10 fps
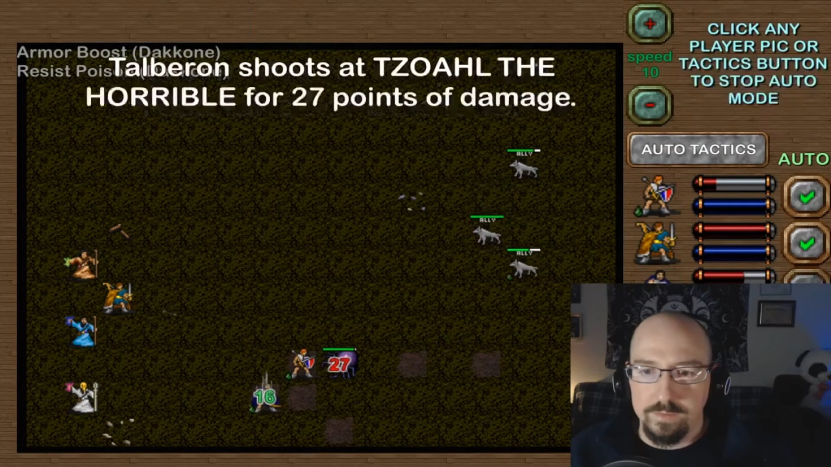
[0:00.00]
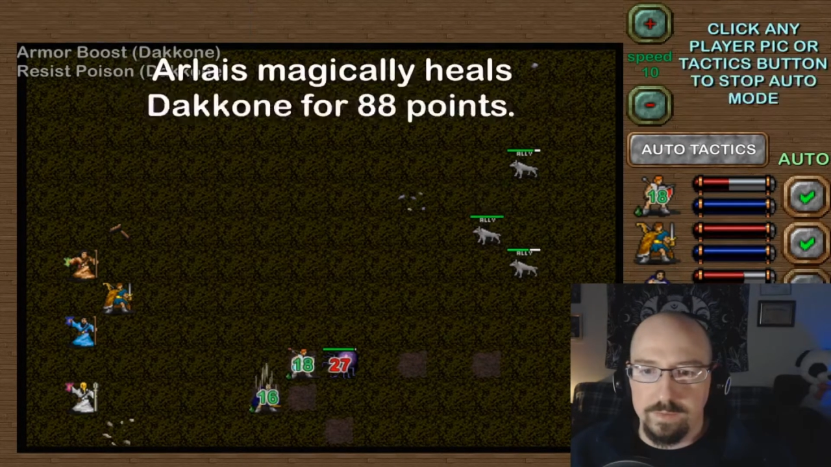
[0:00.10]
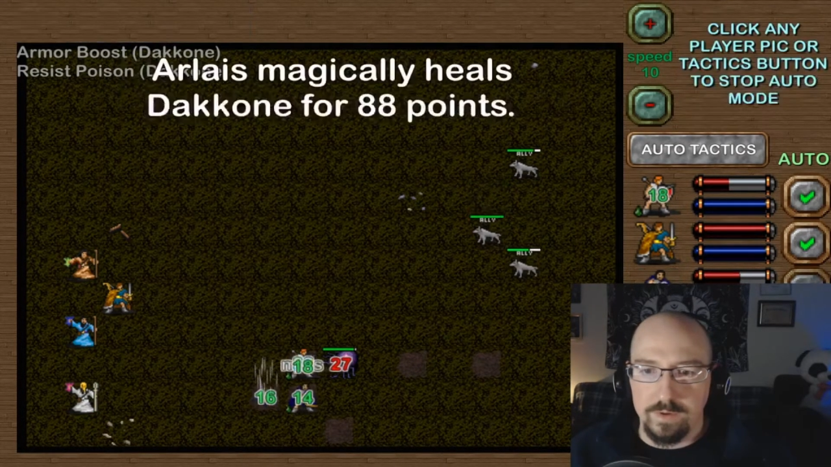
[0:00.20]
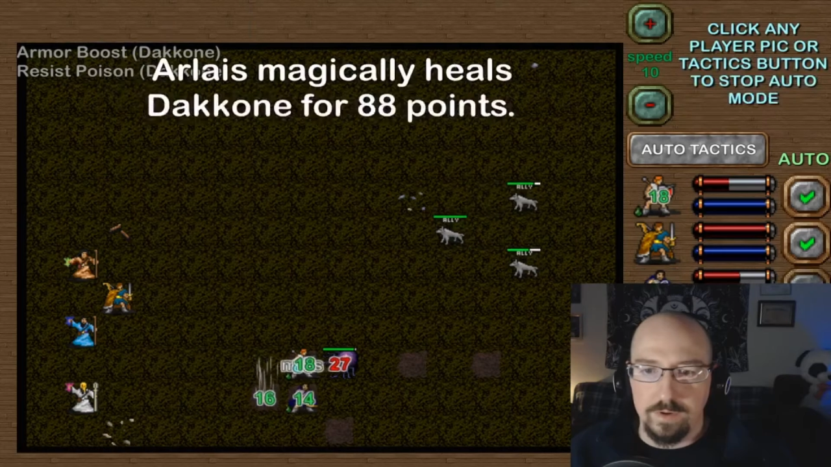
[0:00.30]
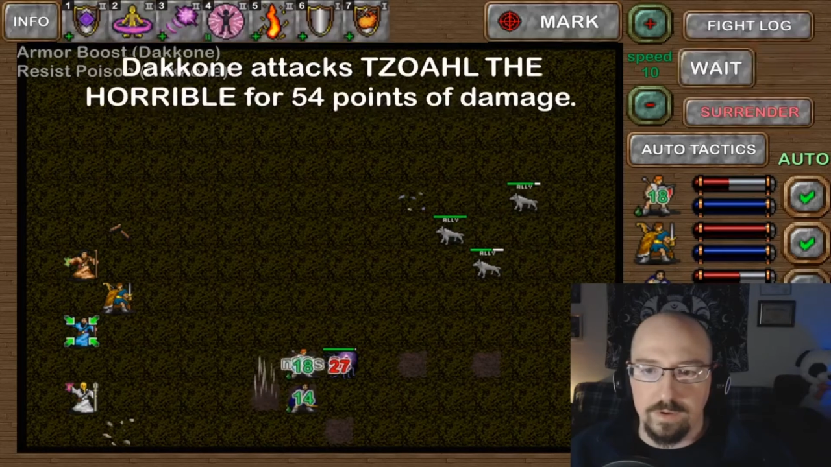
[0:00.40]
Put
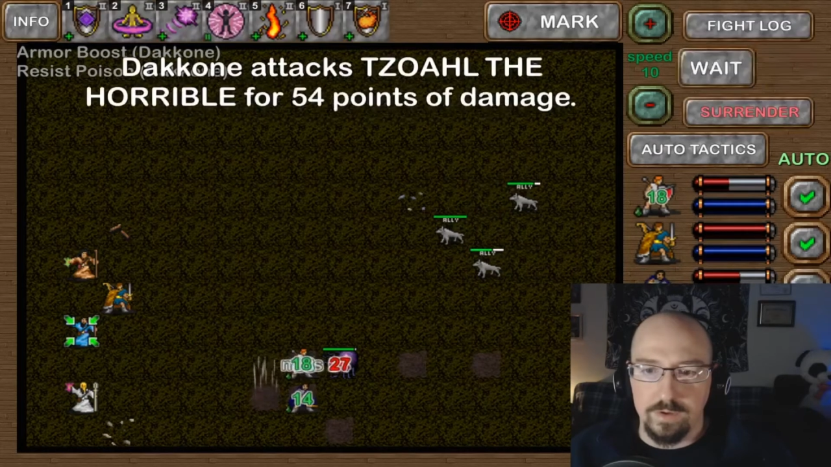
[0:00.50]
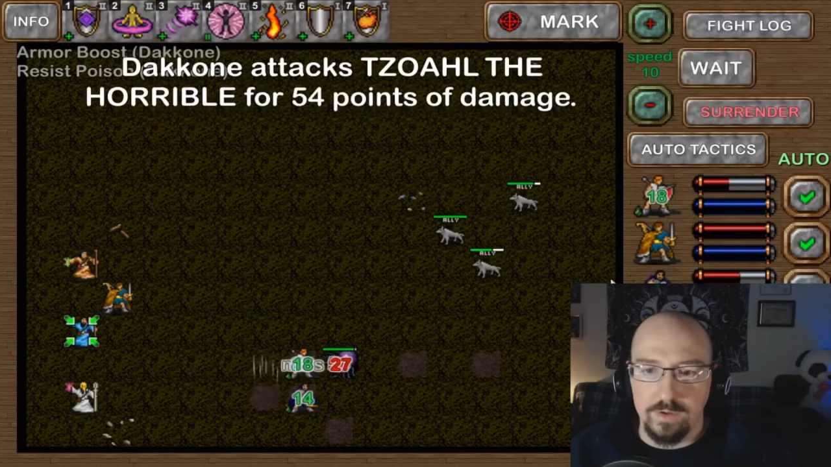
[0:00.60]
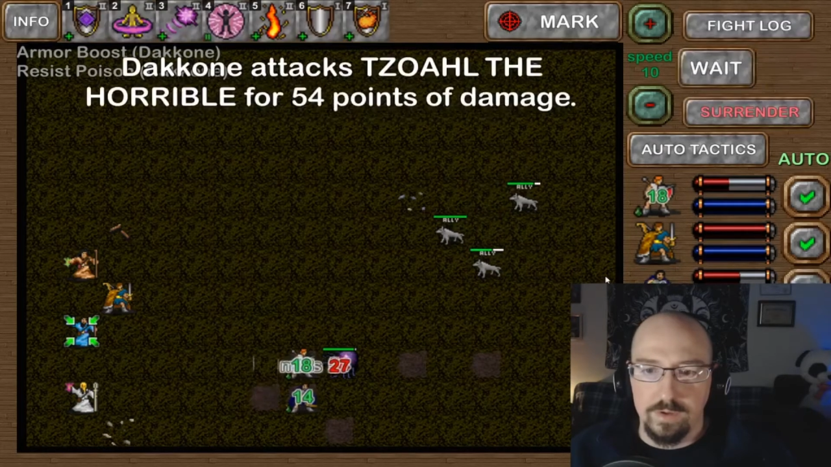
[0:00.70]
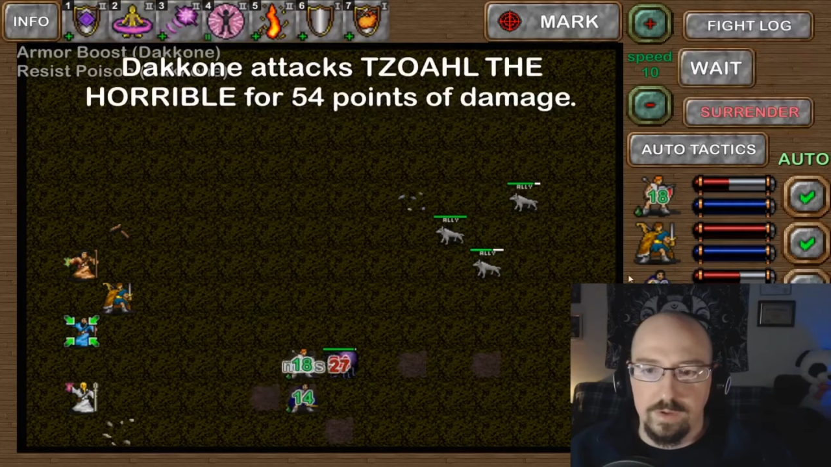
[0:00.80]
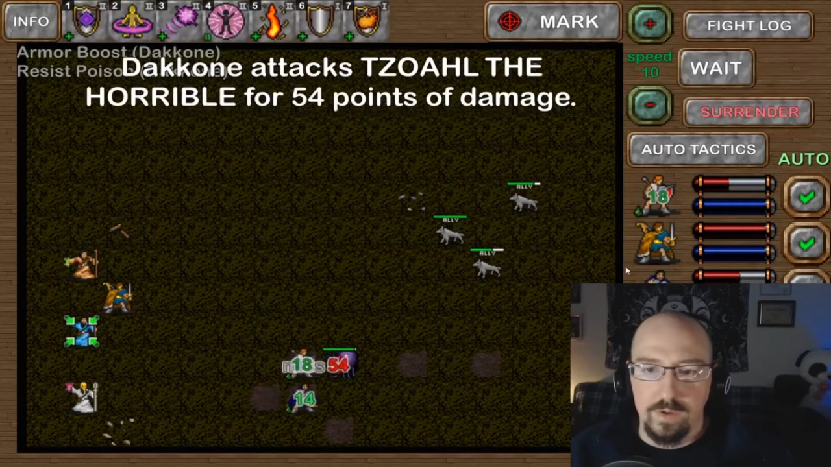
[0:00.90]
our
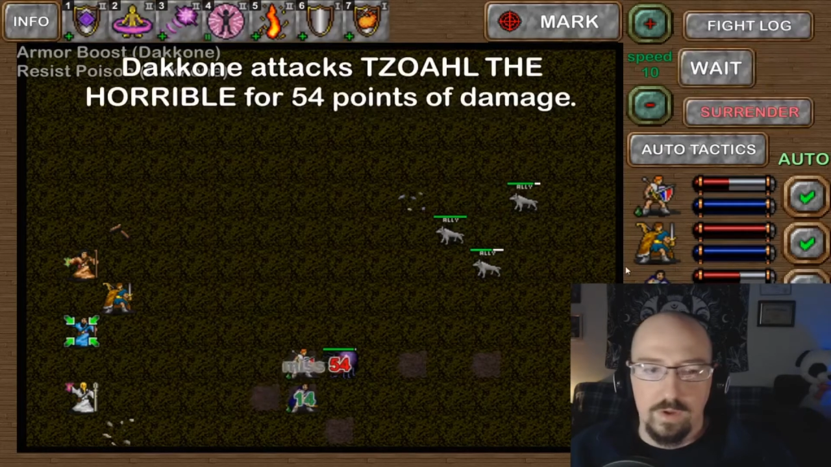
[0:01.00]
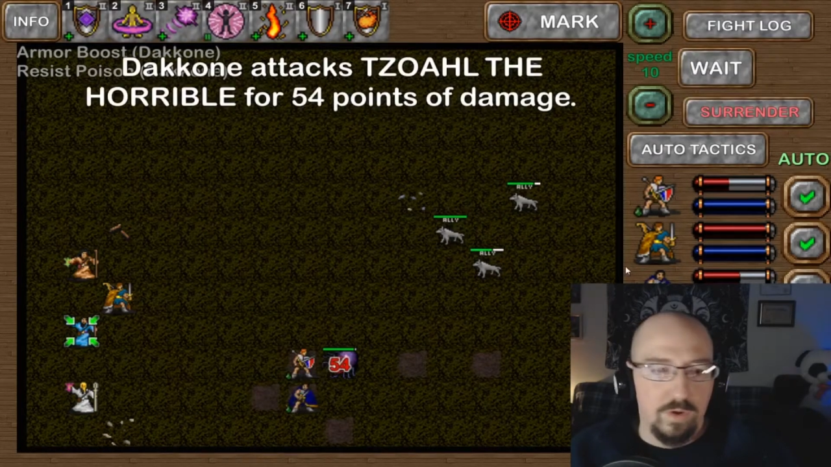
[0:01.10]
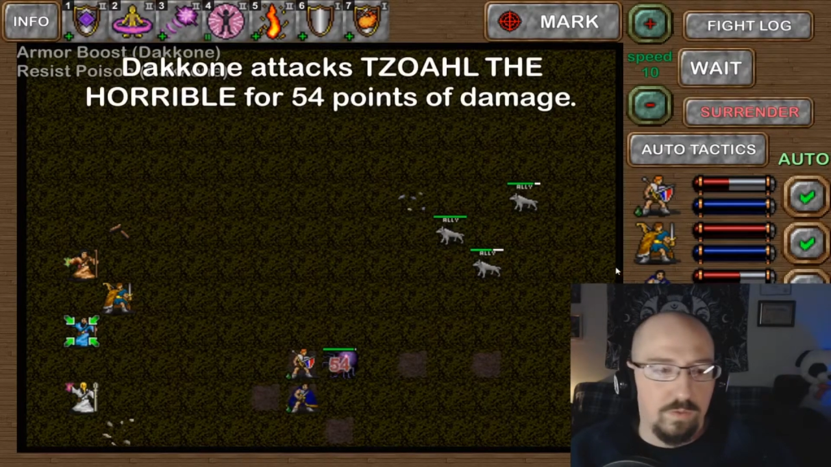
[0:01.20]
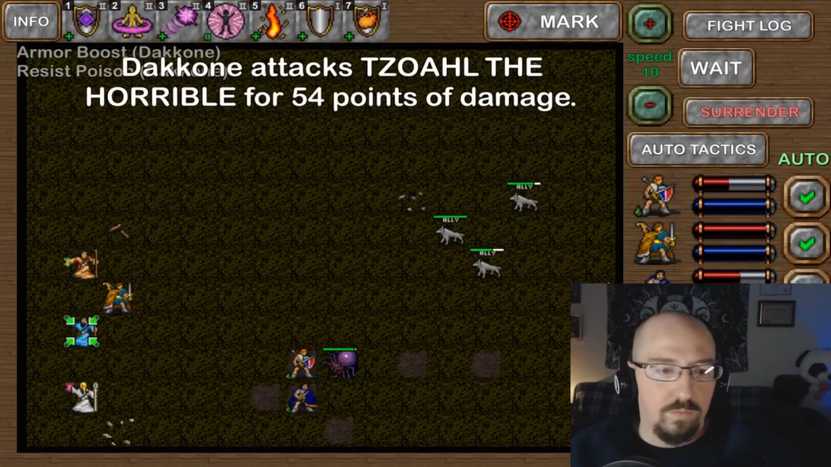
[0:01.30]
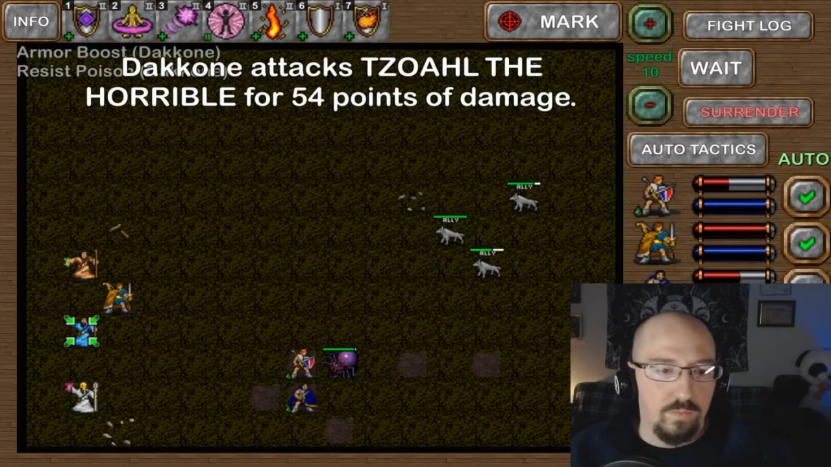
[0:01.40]

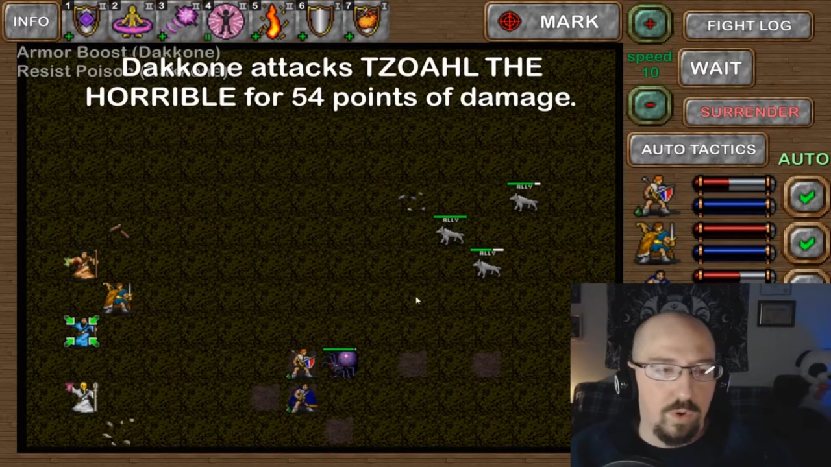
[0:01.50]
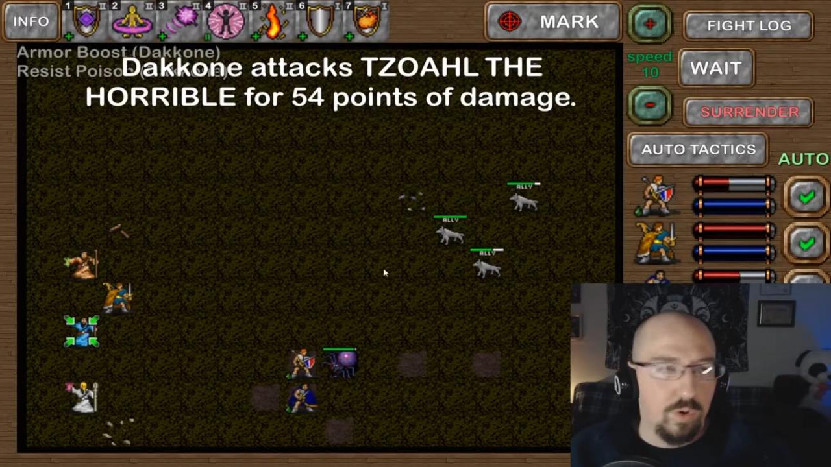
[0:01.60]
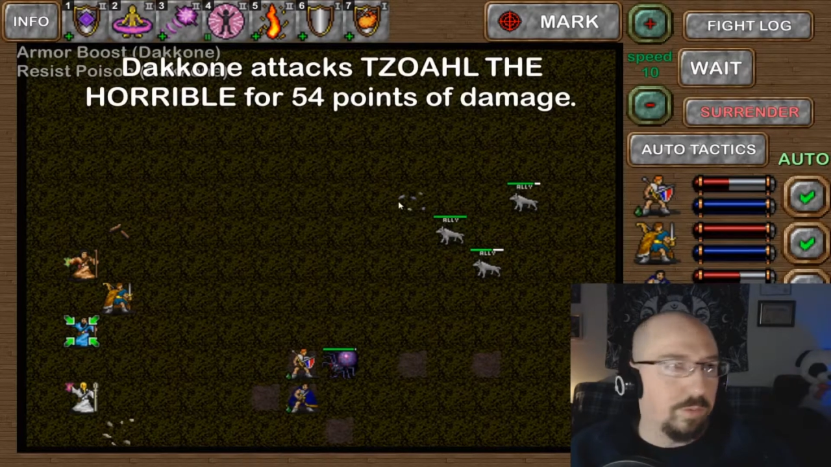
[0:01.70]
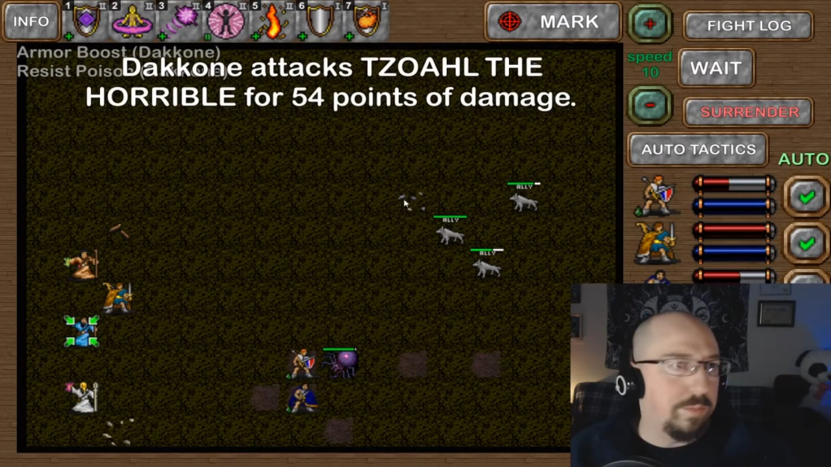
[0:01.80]
rogue